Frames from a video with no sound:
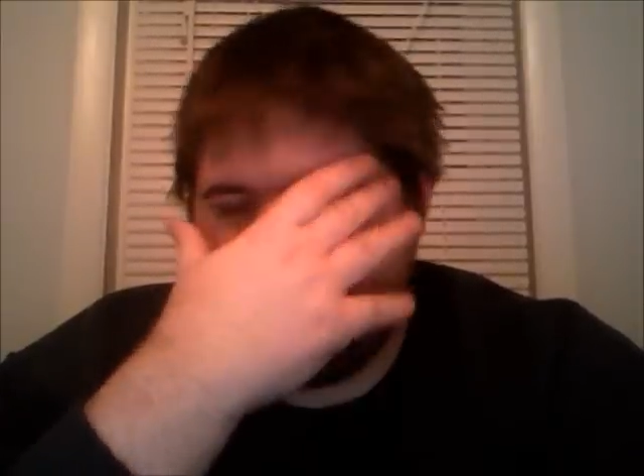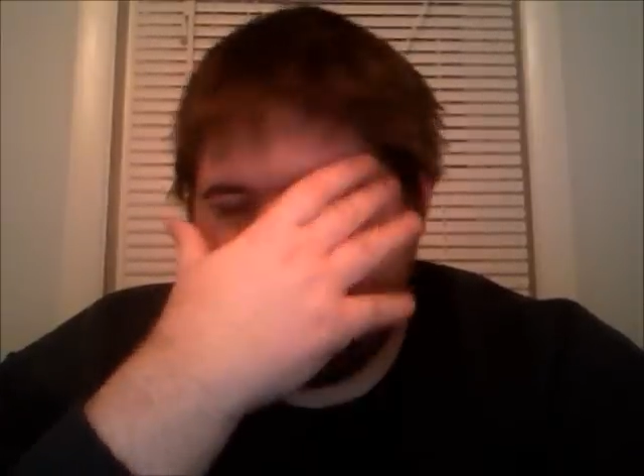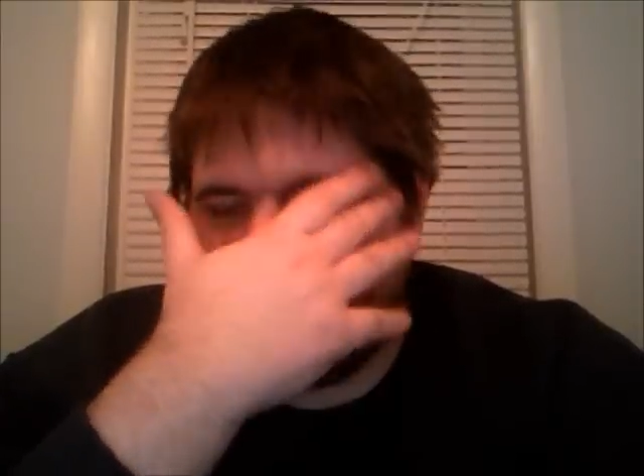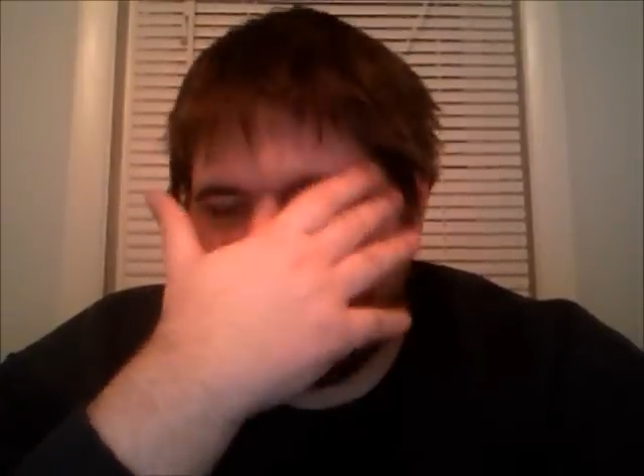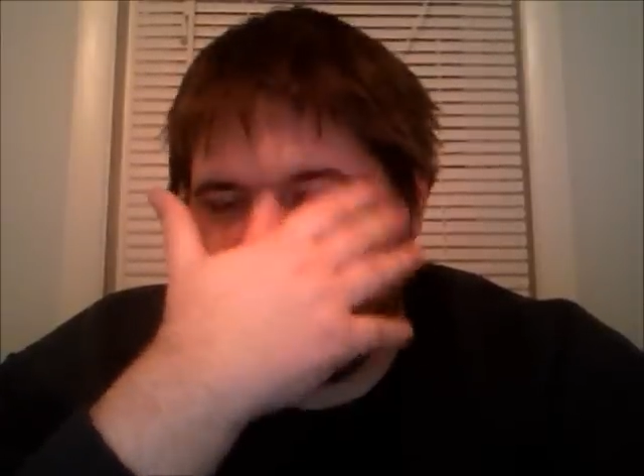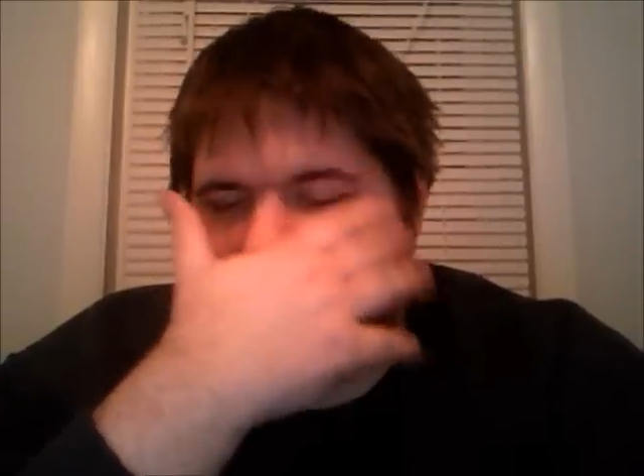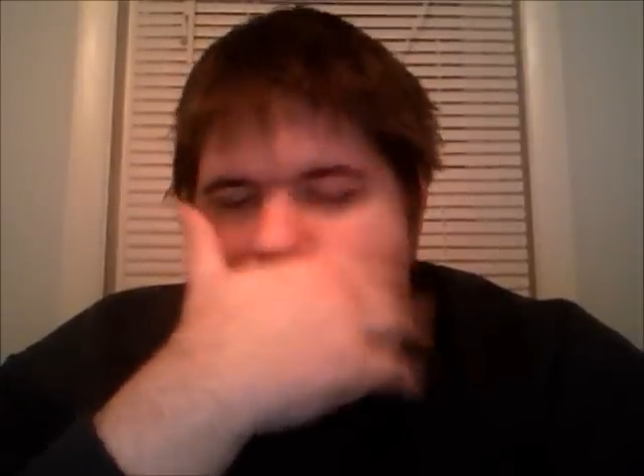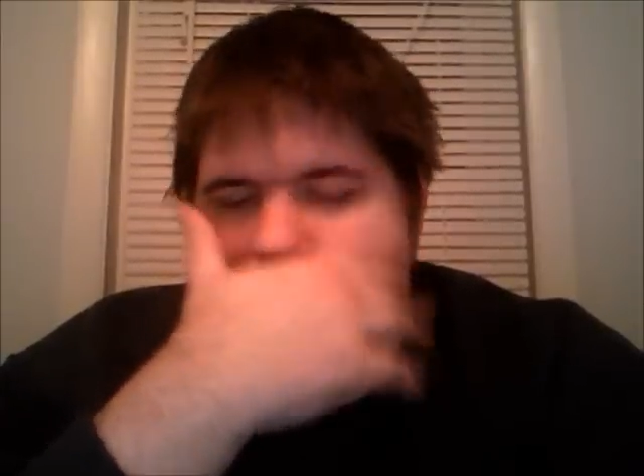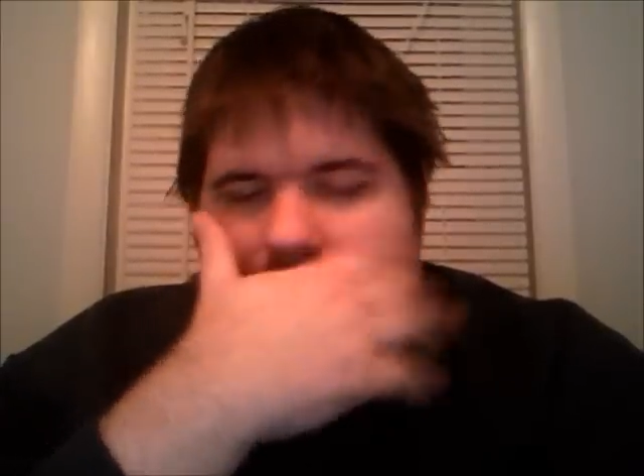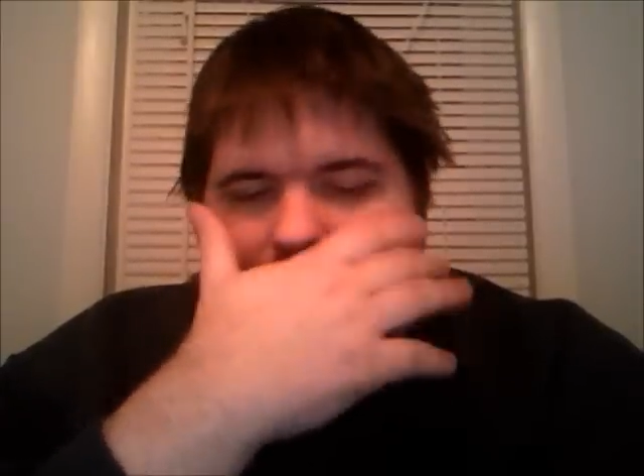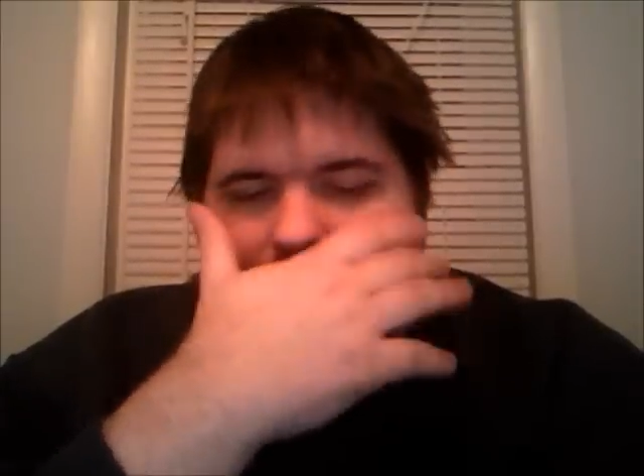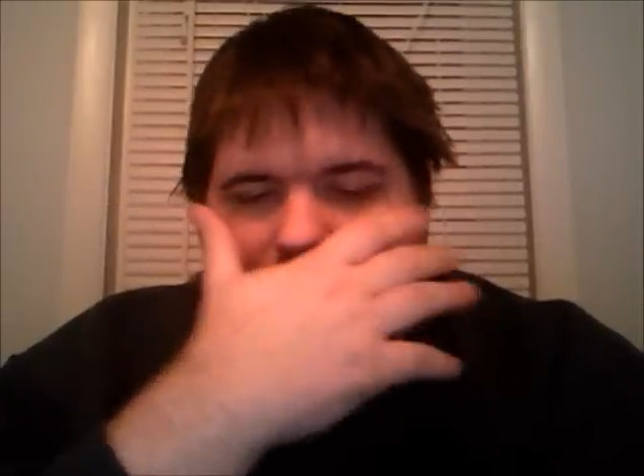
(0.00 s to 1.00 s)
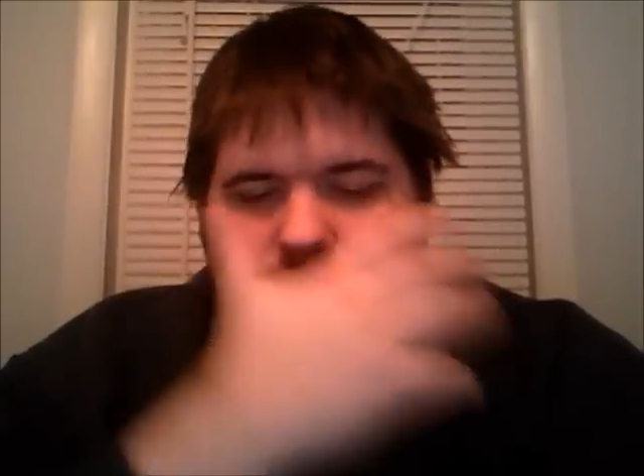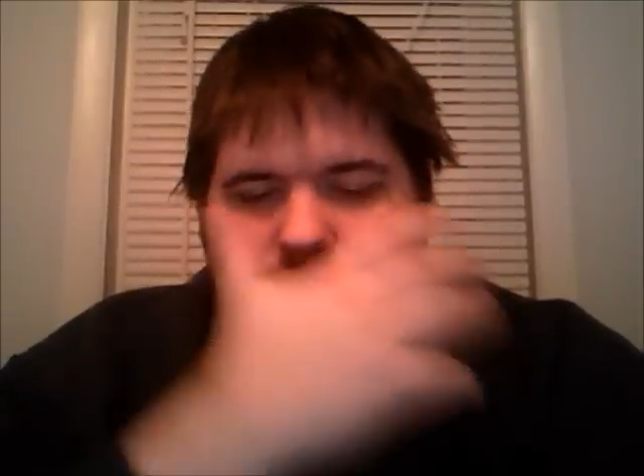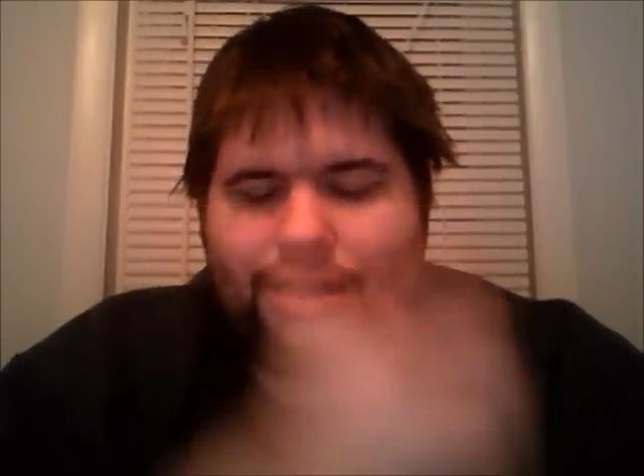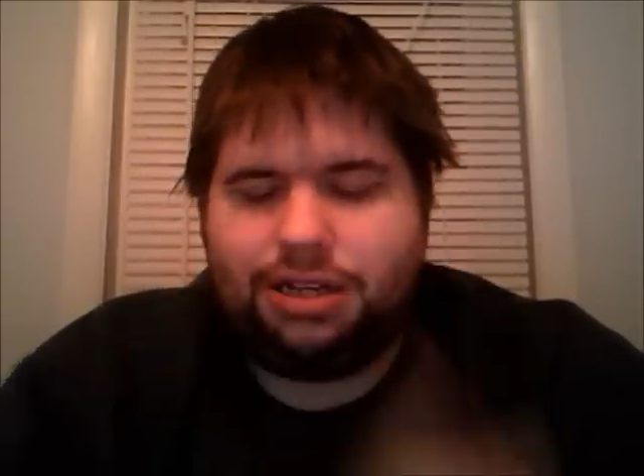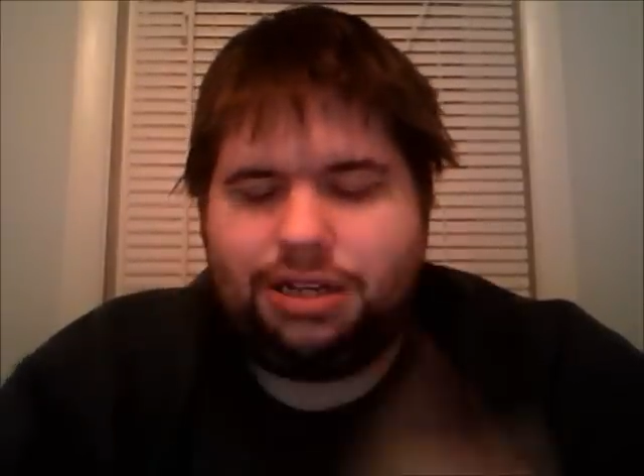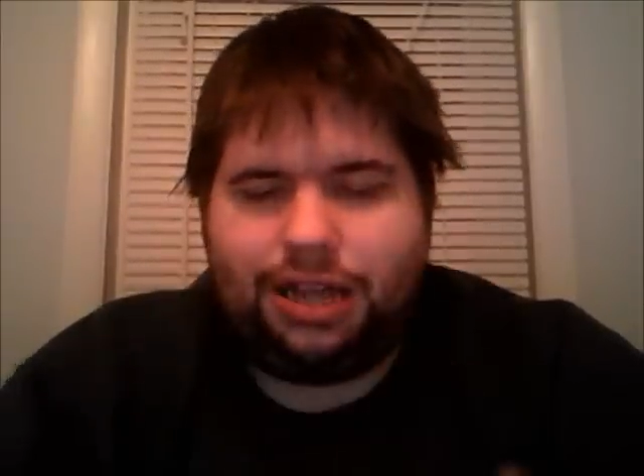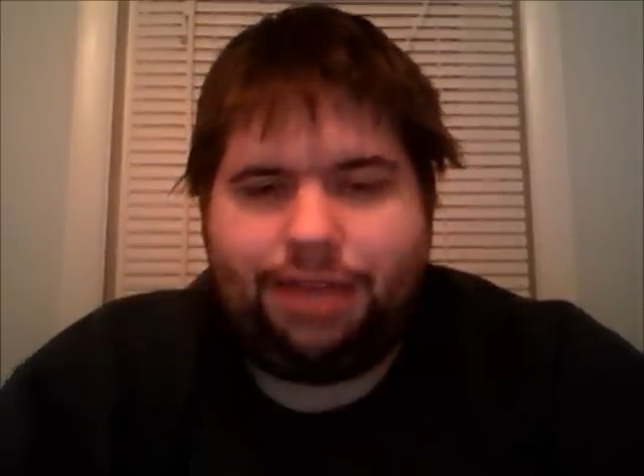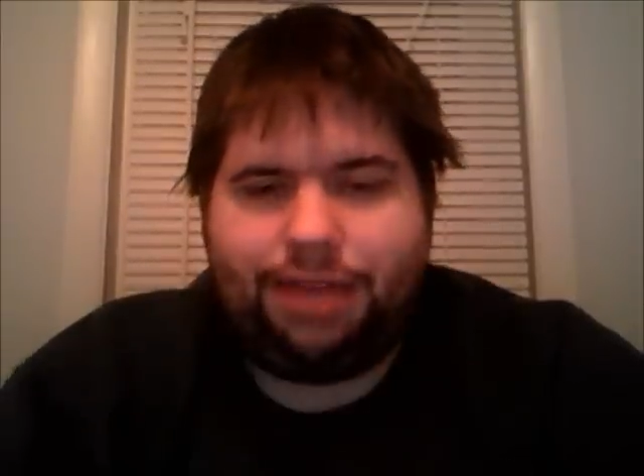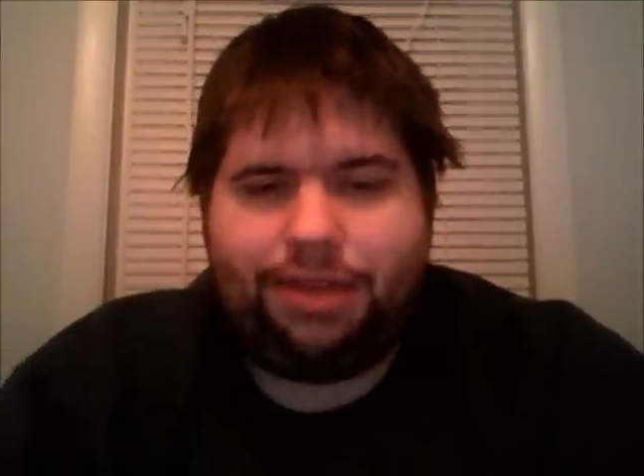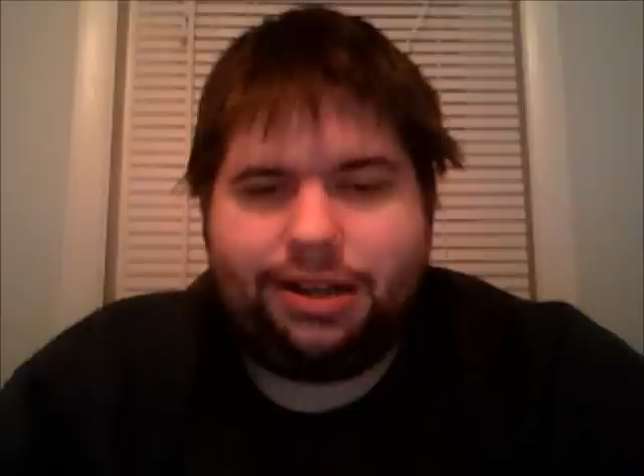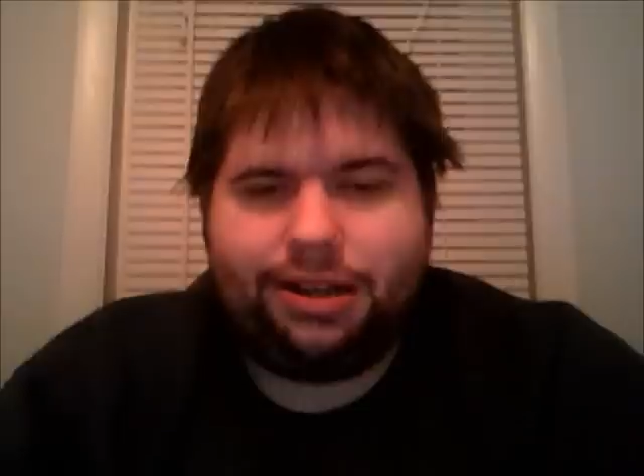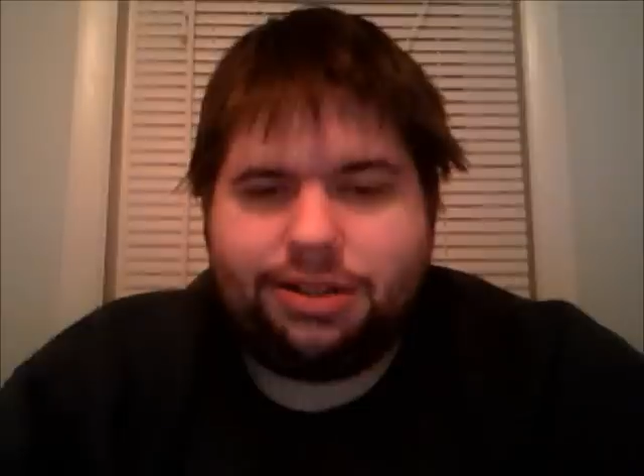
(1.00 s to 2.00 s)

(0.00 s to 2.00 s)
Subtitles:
go see it in Madison on an IMAX